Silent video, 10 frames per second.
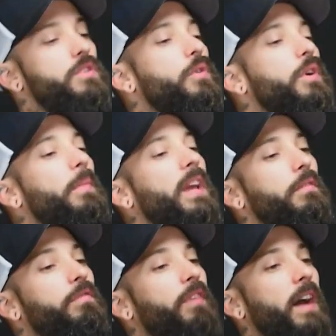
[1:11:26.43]
I was only
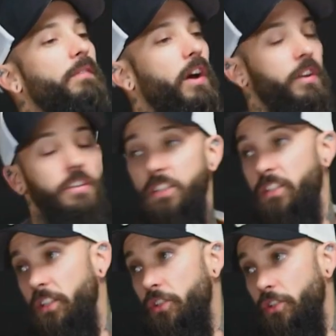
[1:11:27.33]
making $5 a
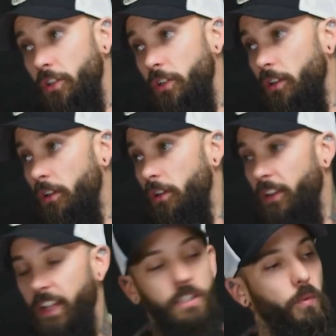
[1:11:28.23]
t-shirt.
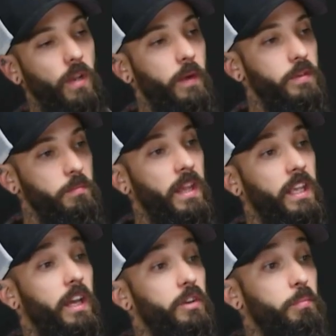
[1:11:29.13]
That's what I was
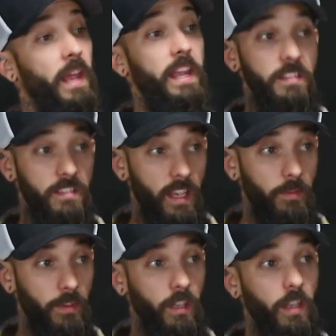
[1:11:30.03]
making. I was paying
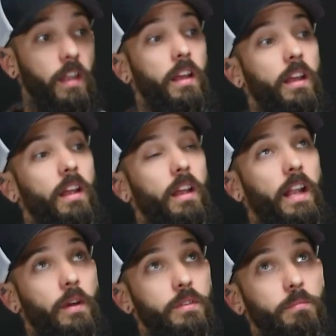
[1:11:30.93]
$7,
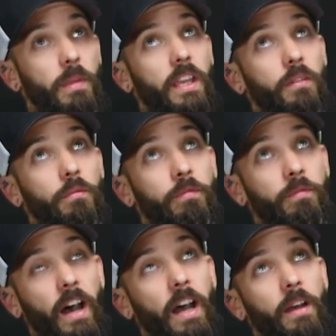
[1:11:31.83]
and I was making
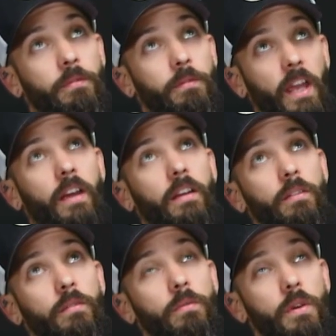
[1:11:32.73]
$5. Yeah.
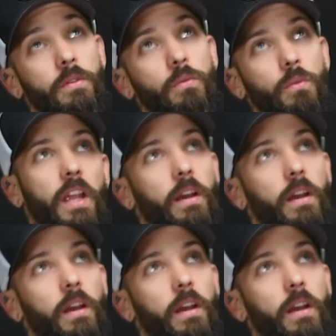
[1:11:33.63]
So,